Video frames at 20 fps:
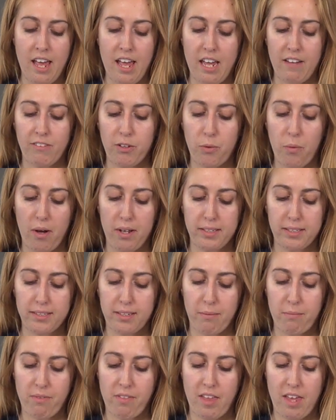If you want
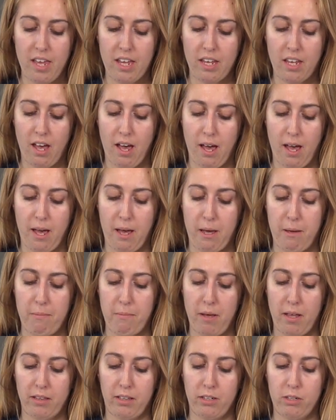something
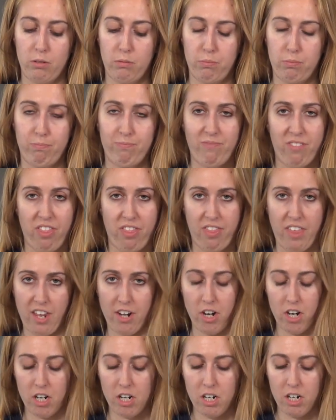a little
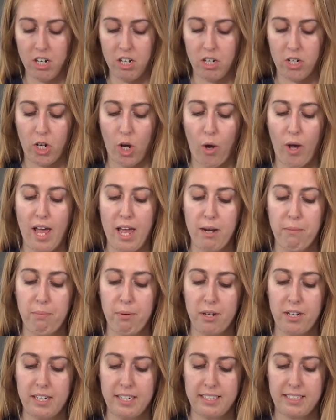thinner, go ahead and
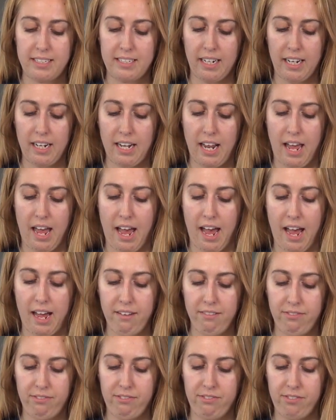put in a stick and a
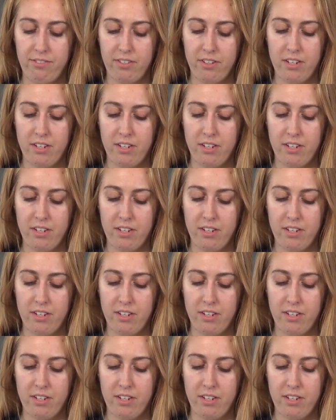half.